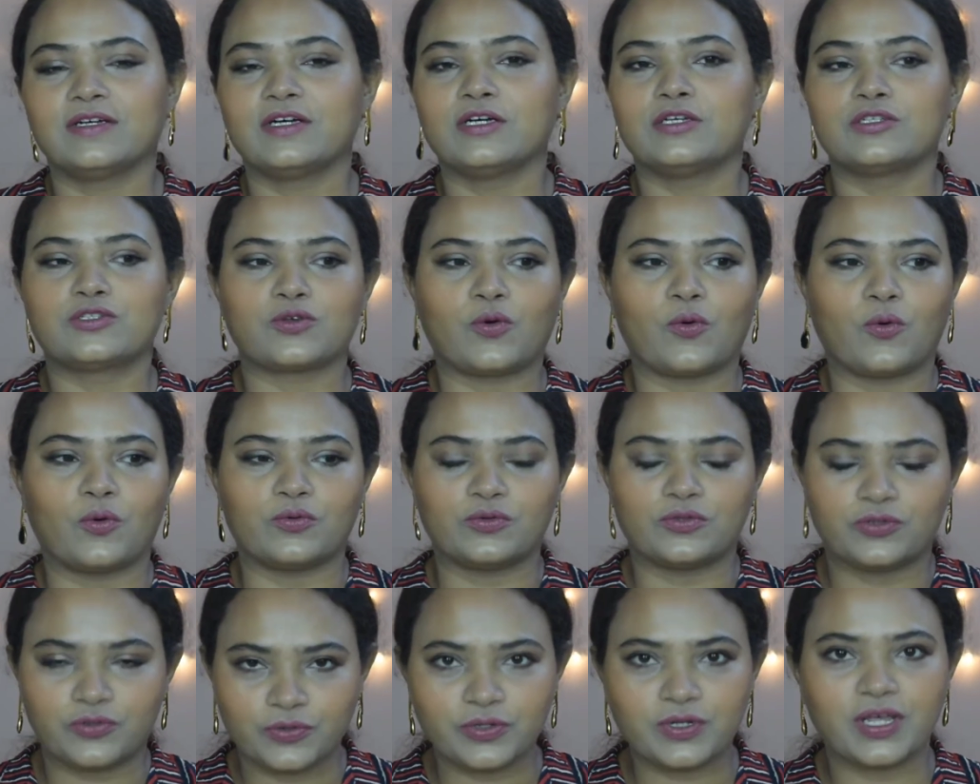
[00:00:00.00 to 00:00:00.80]
So
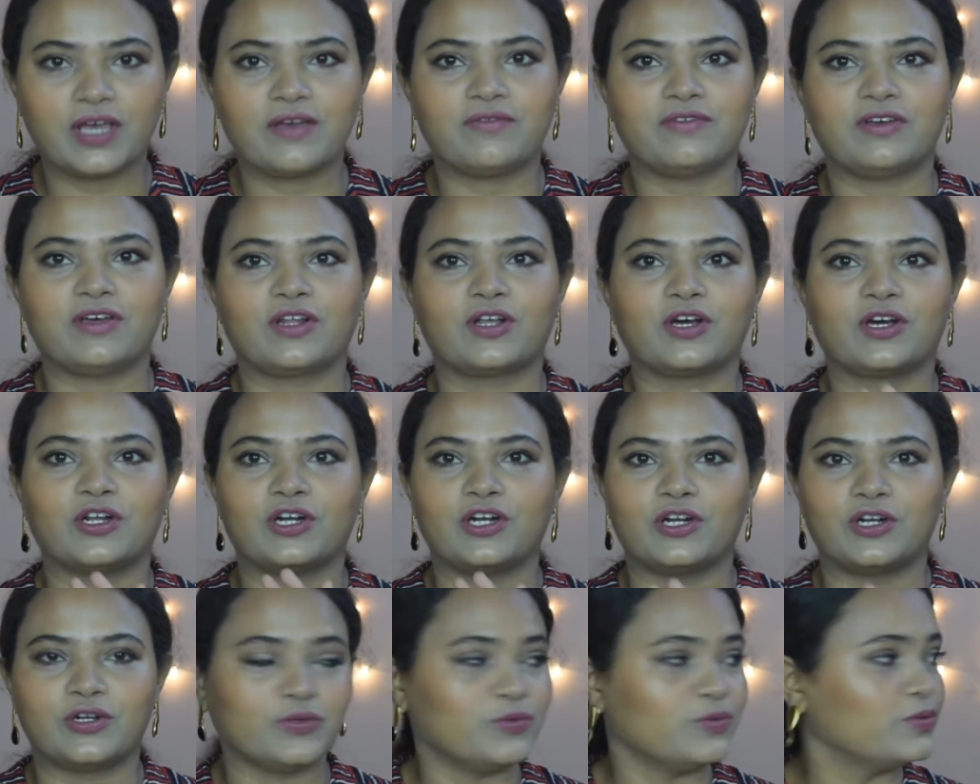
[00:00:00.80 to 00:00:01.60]
today we are going
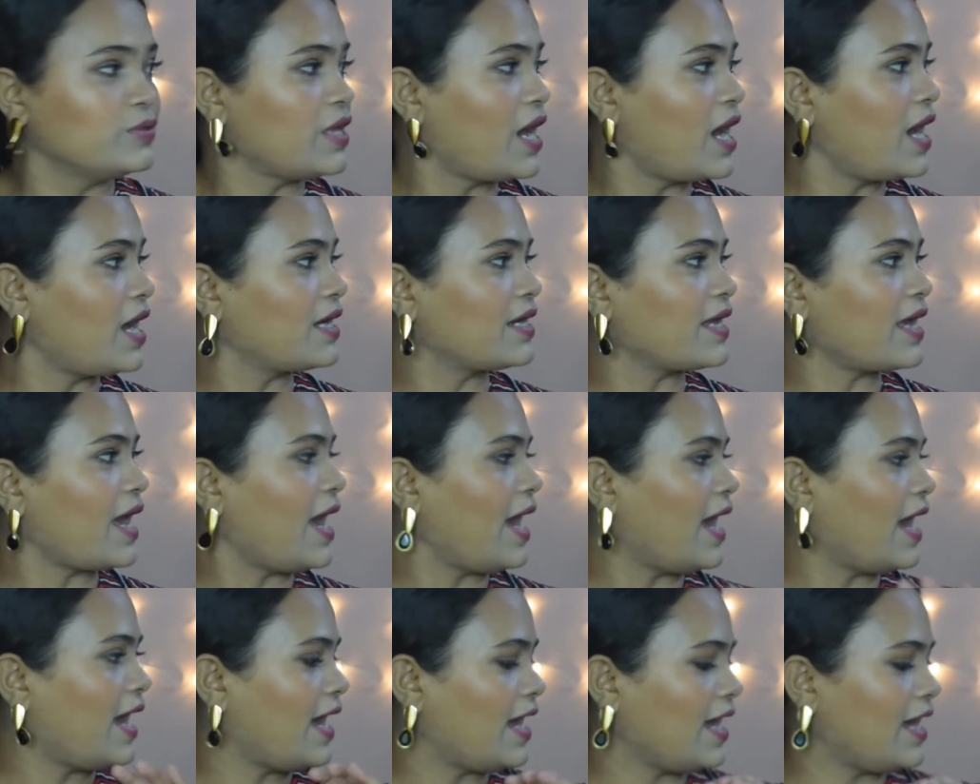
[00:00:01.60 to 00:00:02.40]
to do that,
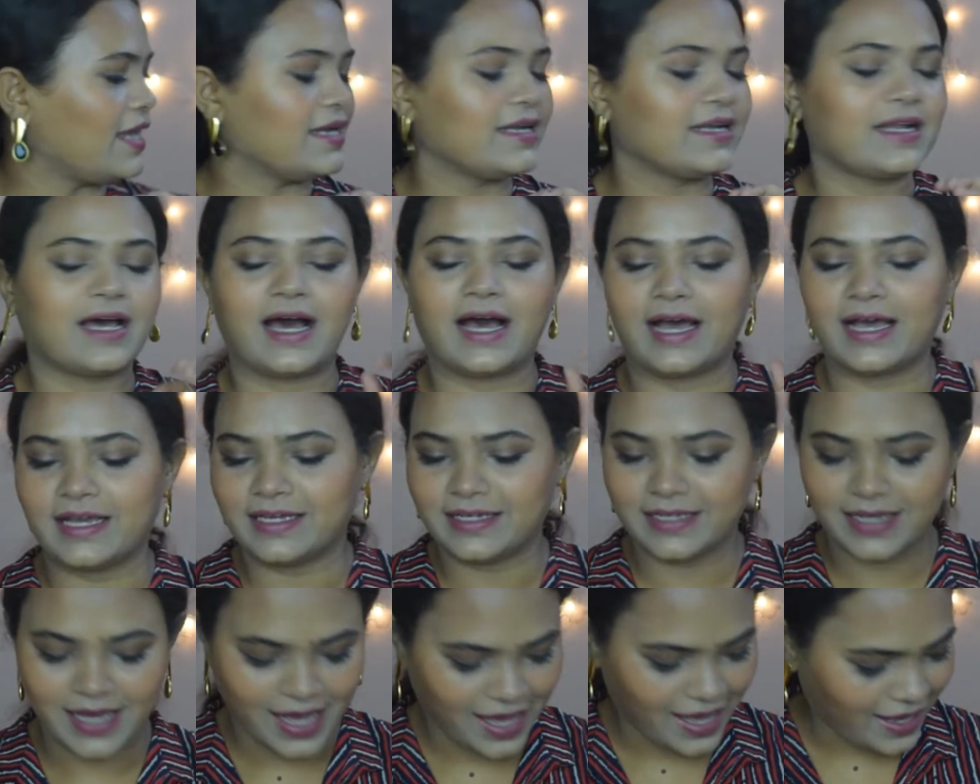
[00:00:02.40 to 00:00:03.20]
and
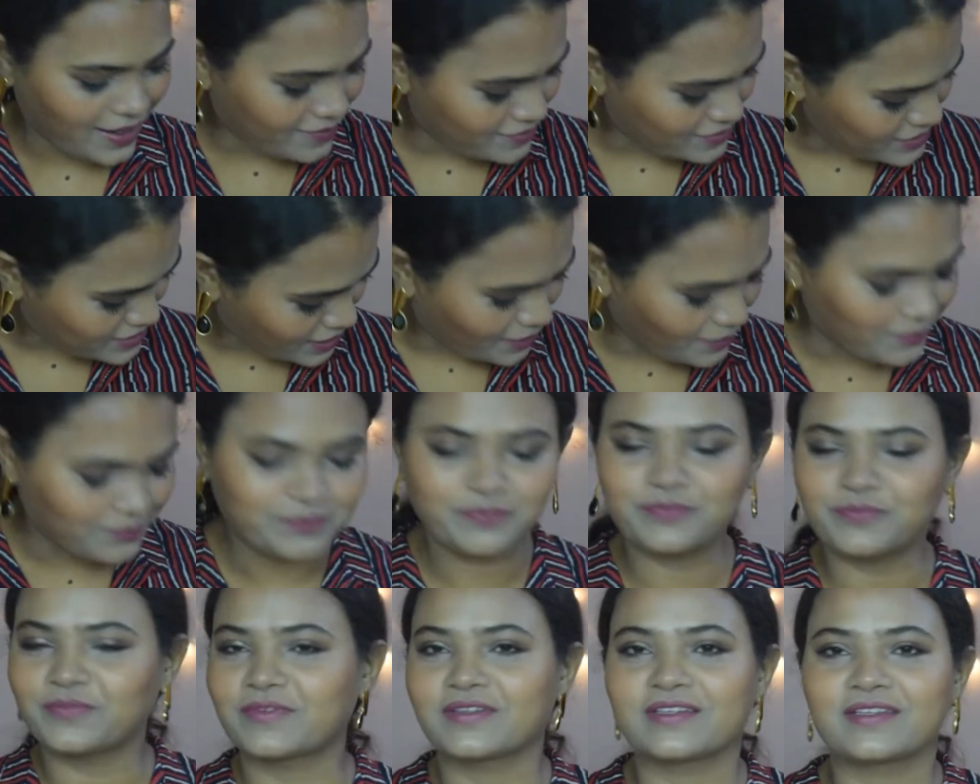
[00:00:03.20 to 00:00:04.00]
I have
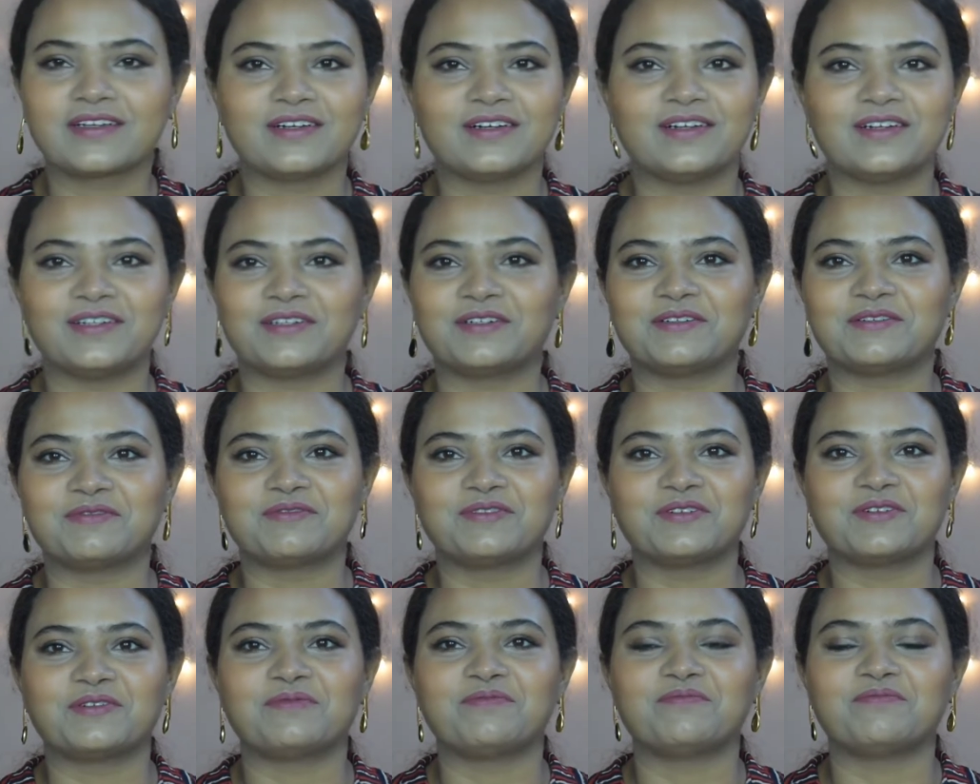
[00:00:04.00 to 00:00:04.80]
some
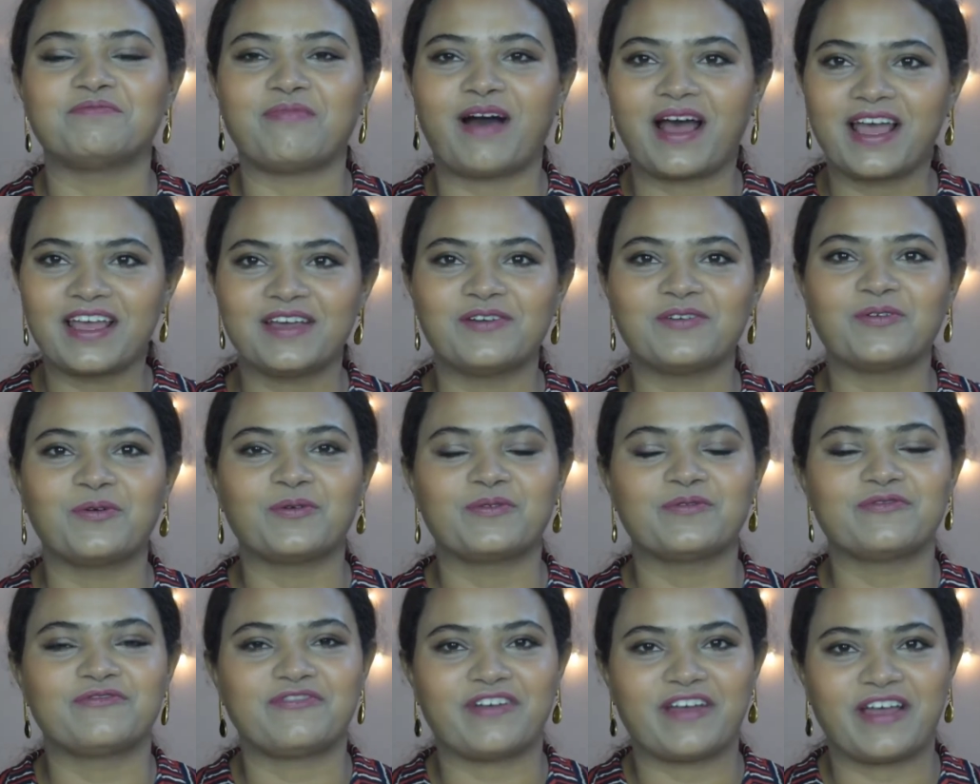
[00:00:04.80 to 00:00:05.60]
of my
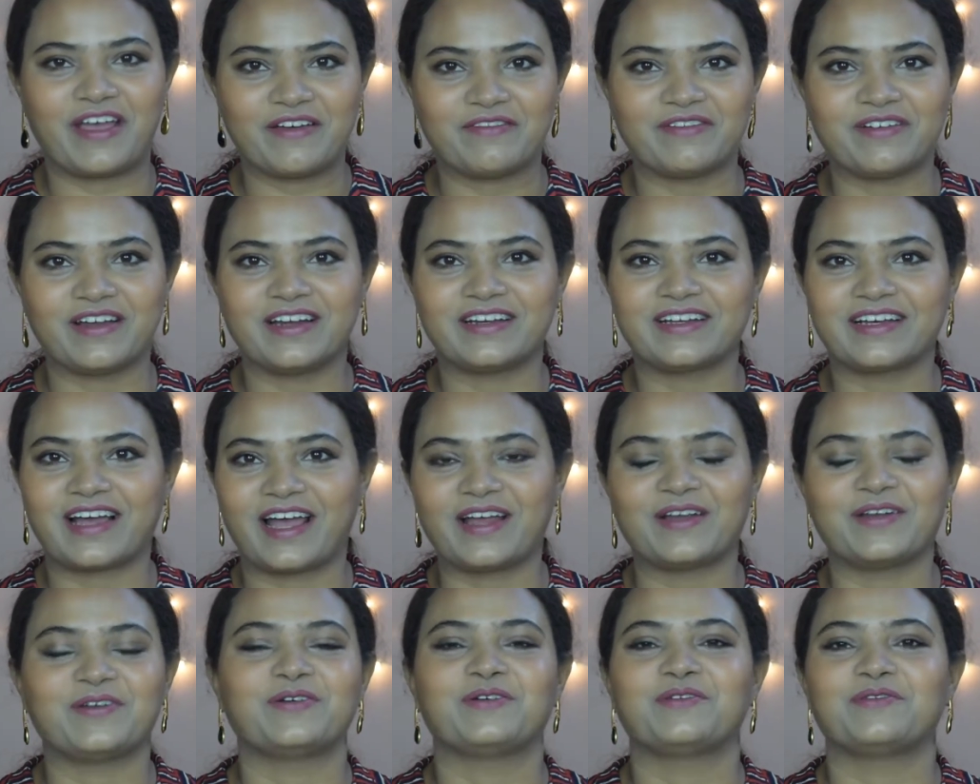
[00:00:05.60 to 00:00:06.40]
own favorite
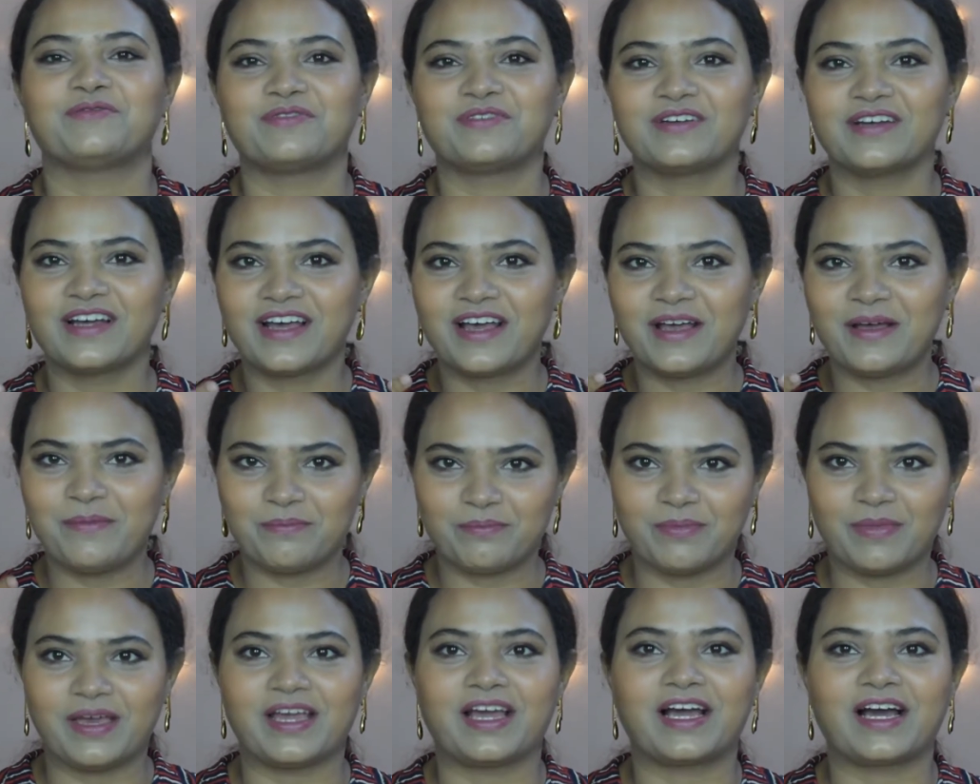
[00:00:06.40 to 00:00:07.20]
kind of
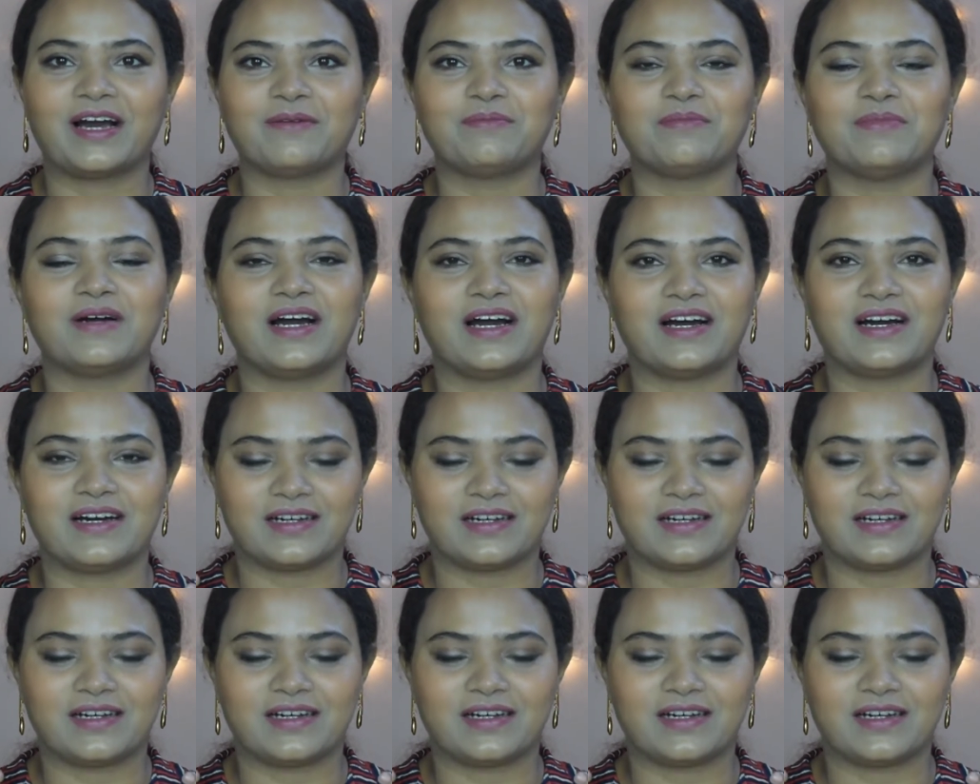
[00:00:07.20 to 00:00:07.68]
makeup